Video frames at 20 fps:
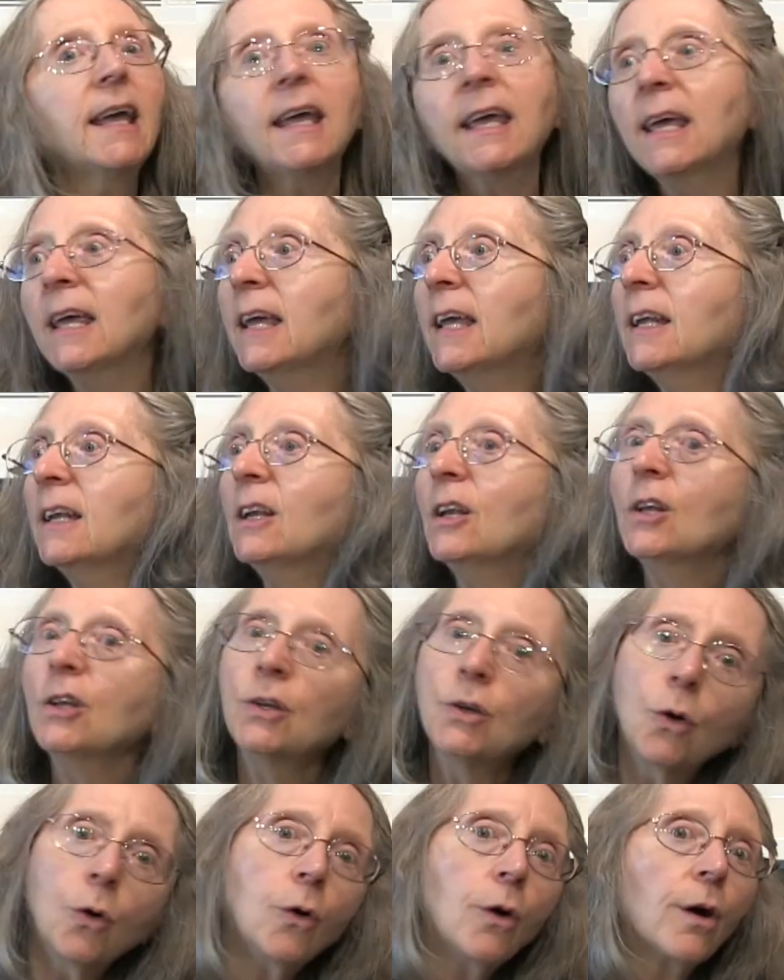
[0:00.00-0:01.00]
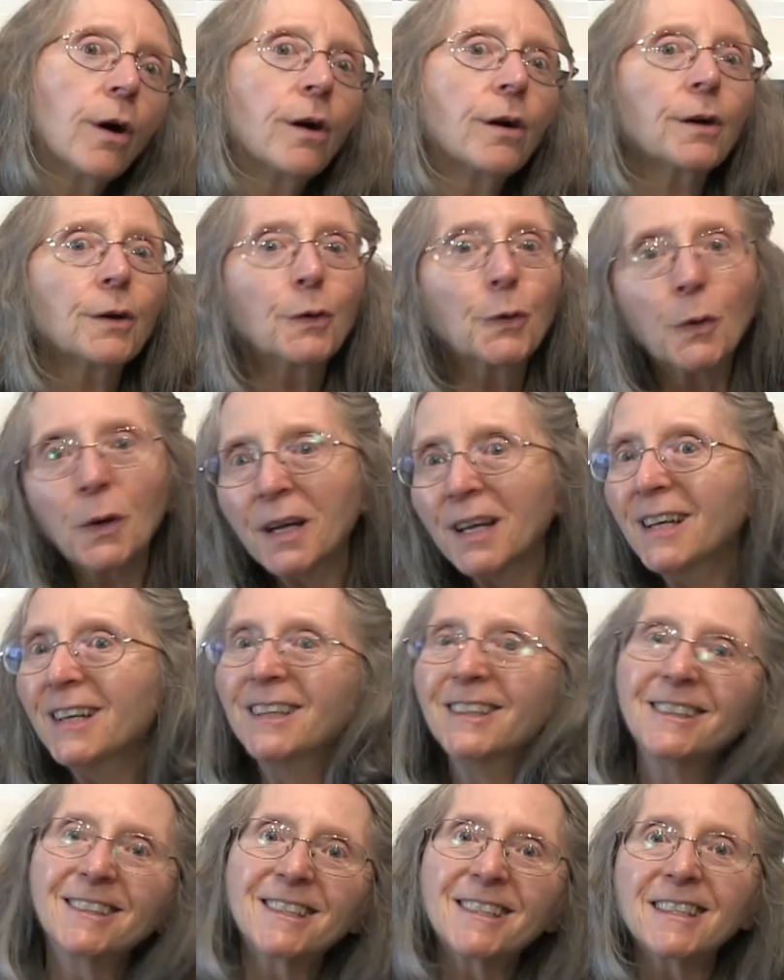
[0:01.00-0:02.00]
Eat your
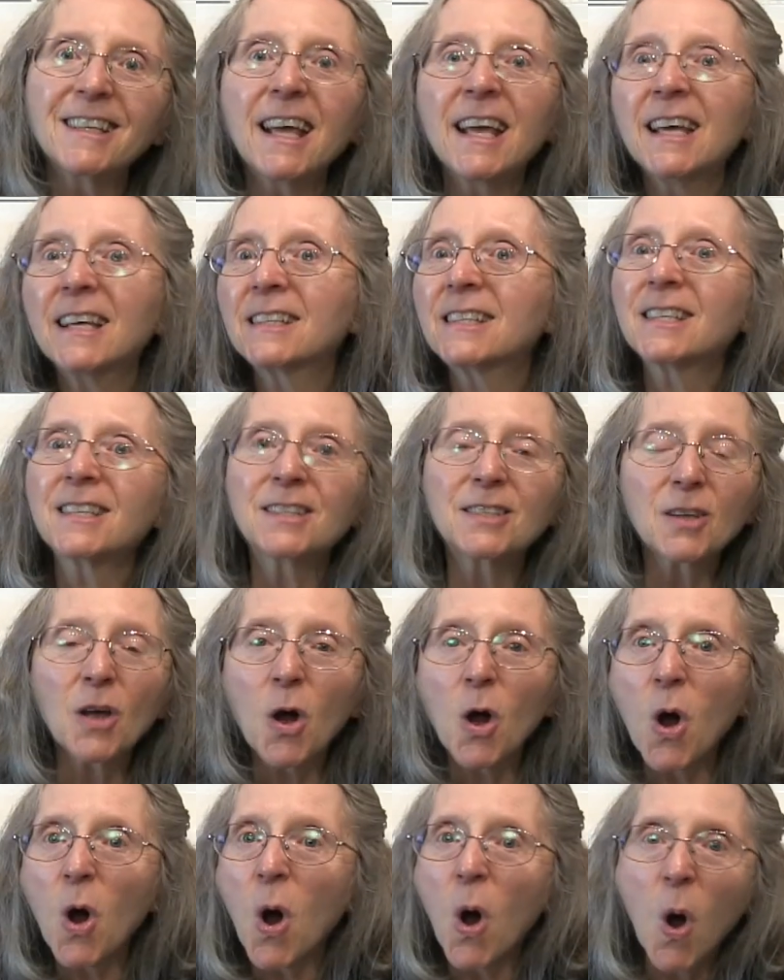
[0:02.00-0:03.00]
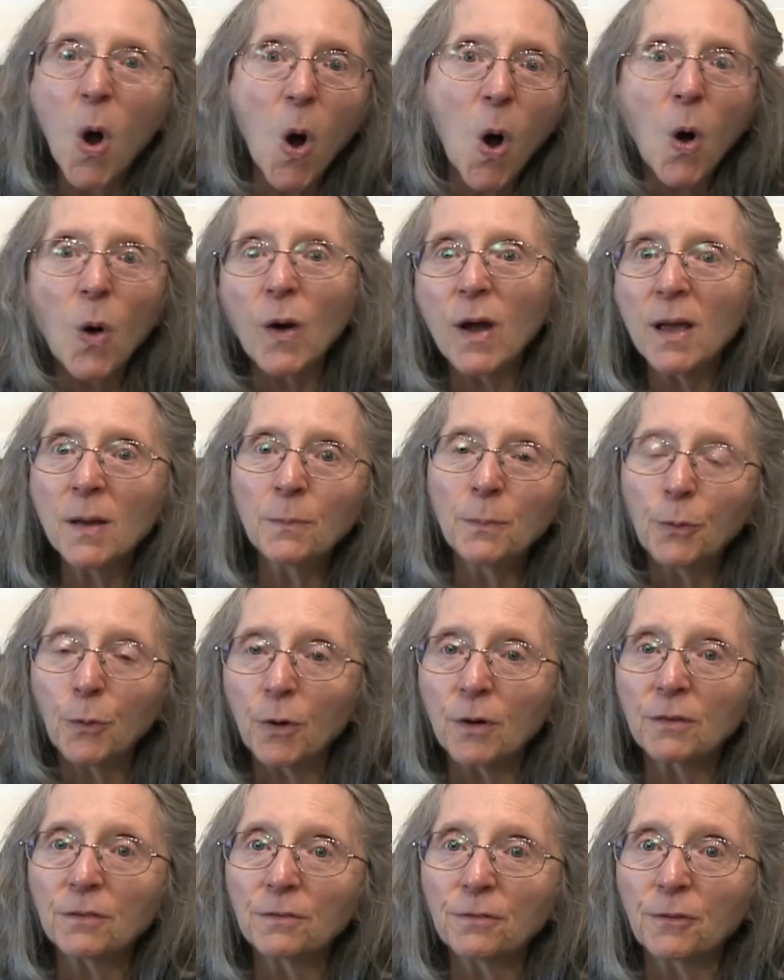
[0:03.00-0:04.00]
greens. It's so
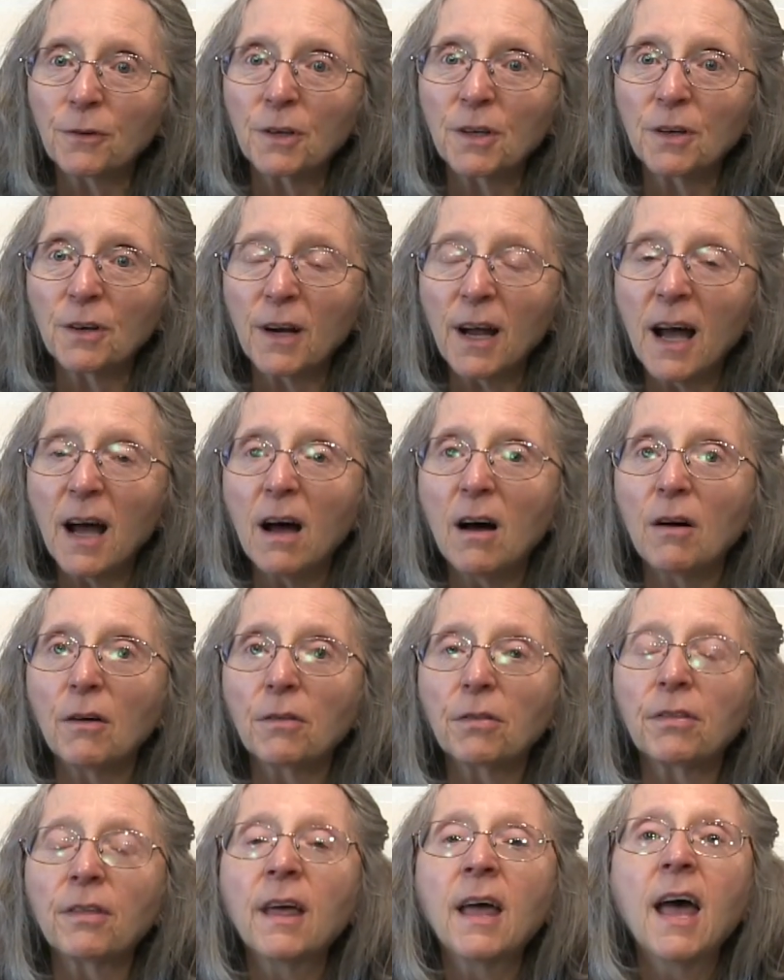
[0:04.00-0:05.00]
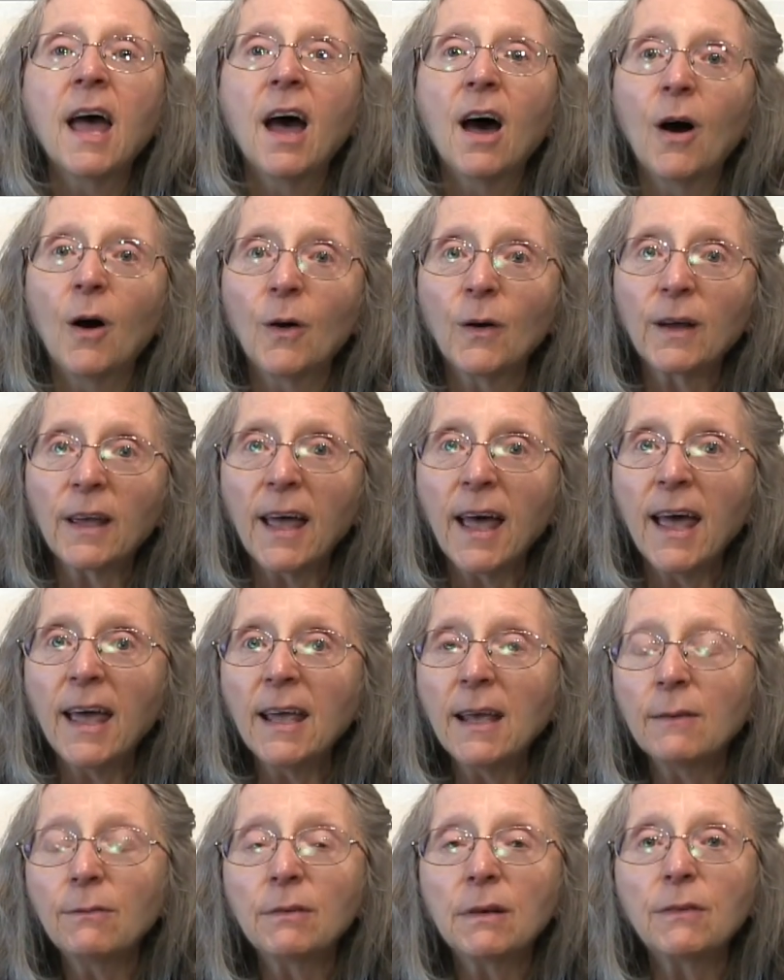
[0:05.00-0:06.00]
important for your health.
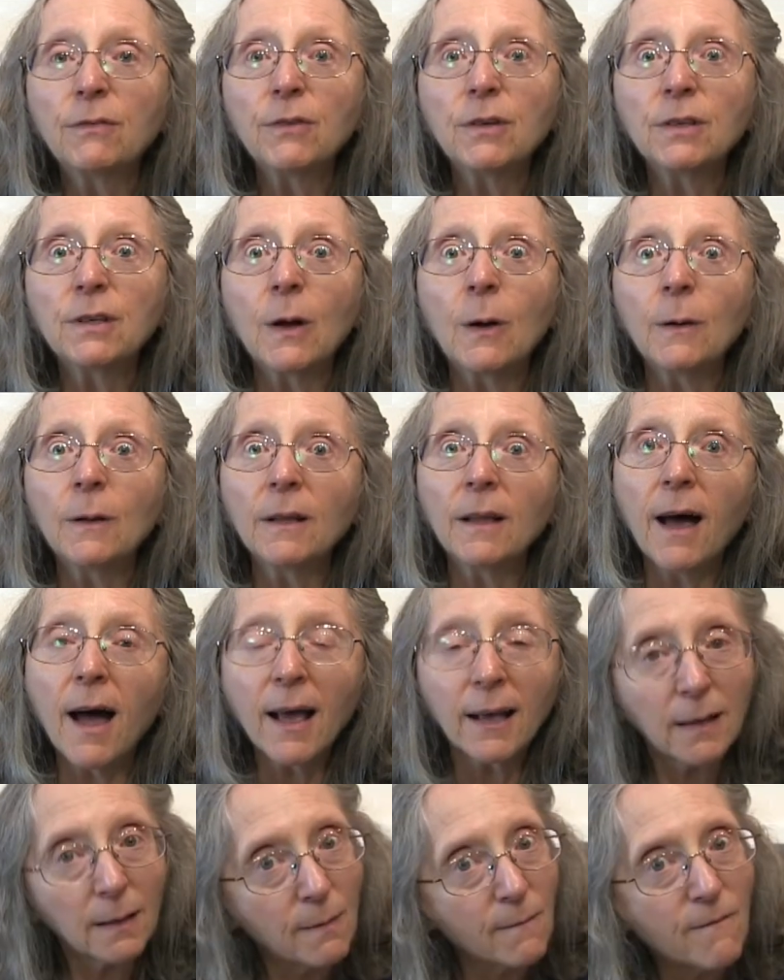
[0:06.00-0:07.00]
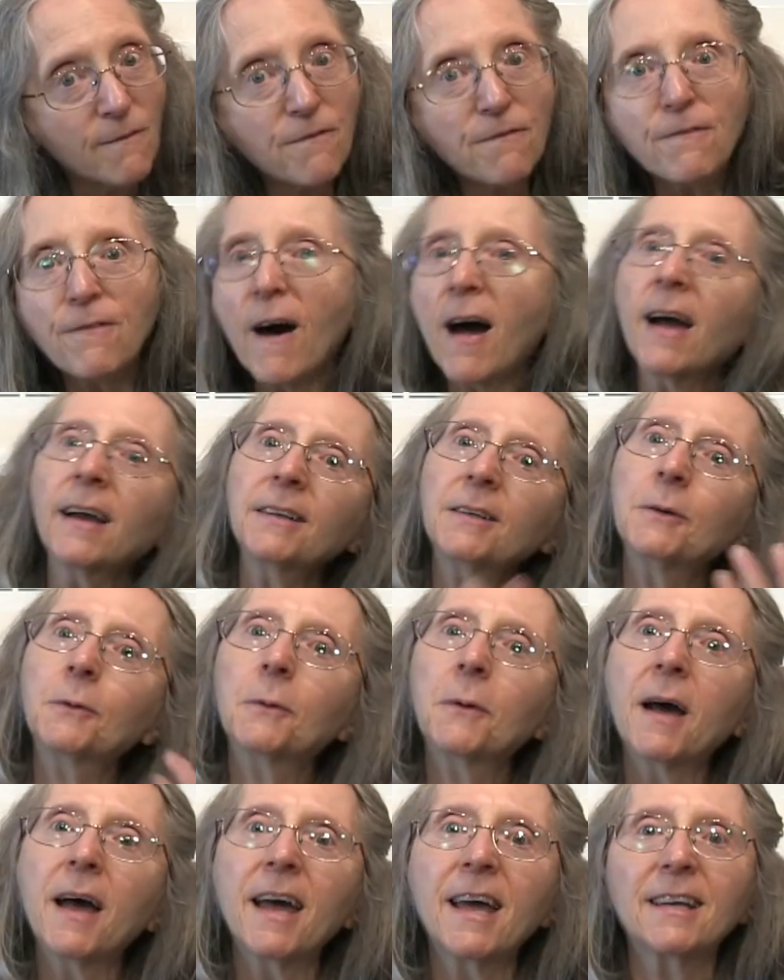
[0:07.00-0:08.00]
Okay, even if you don't like them, find a
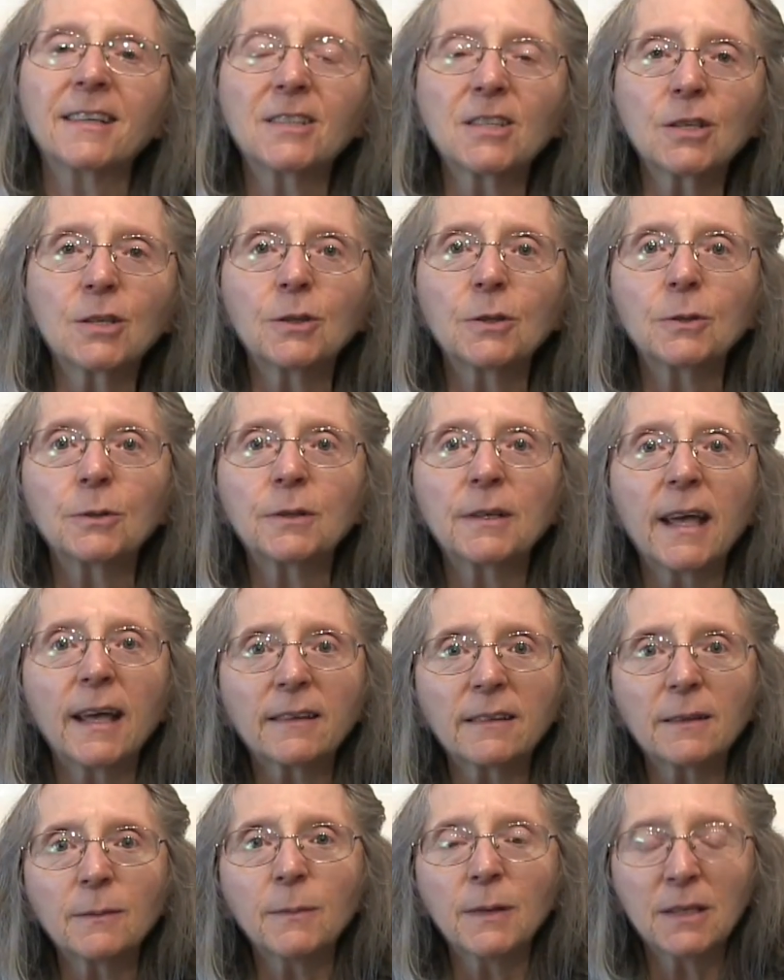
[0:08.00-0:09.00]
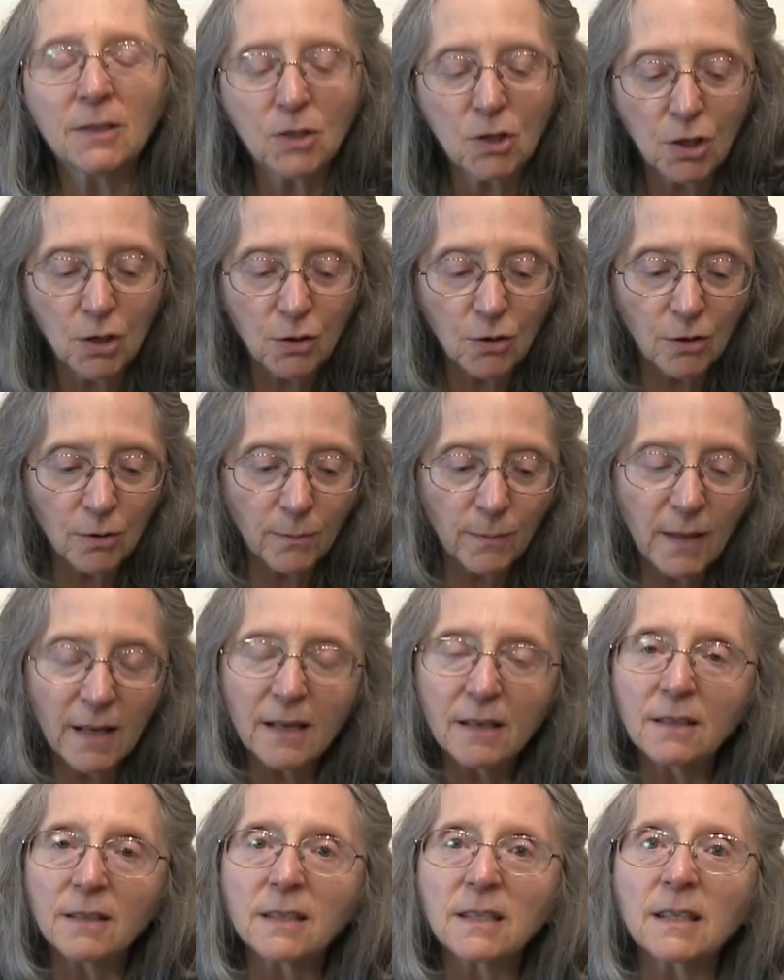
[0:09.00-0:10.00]
way to get them into your
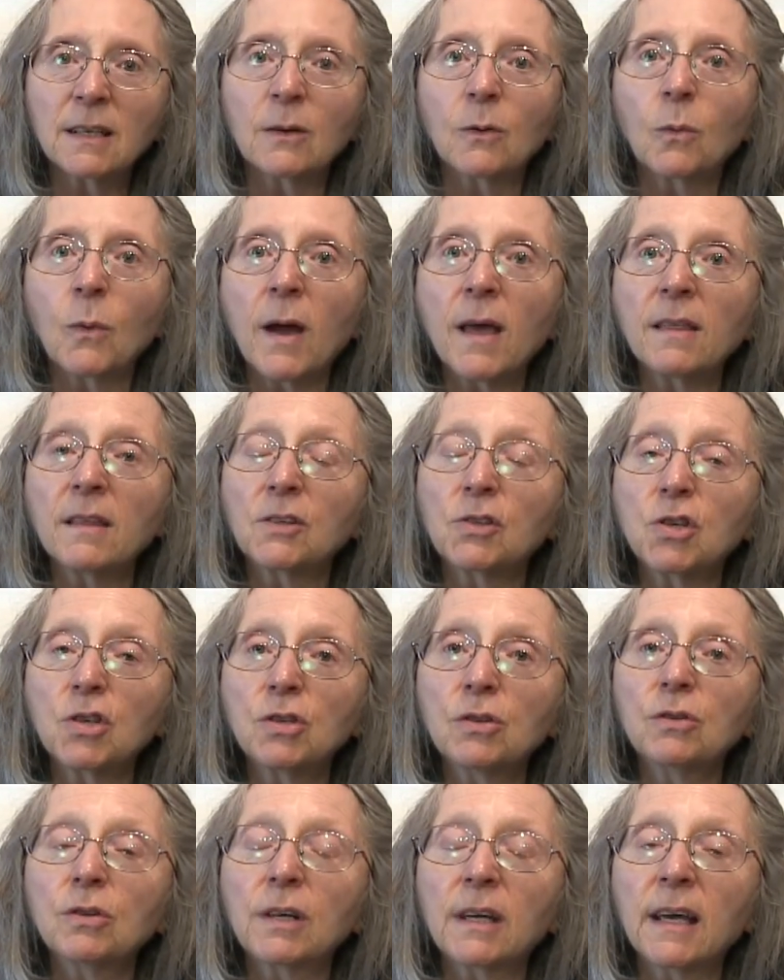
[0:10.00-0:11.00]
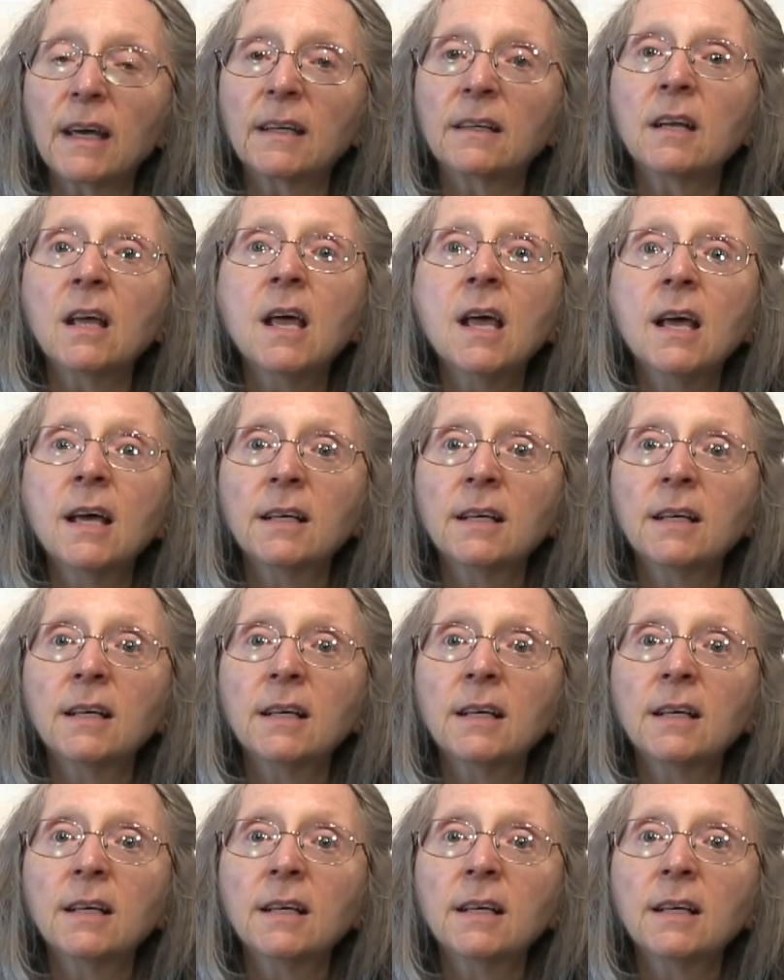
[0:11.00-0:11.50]
meals in a way that you can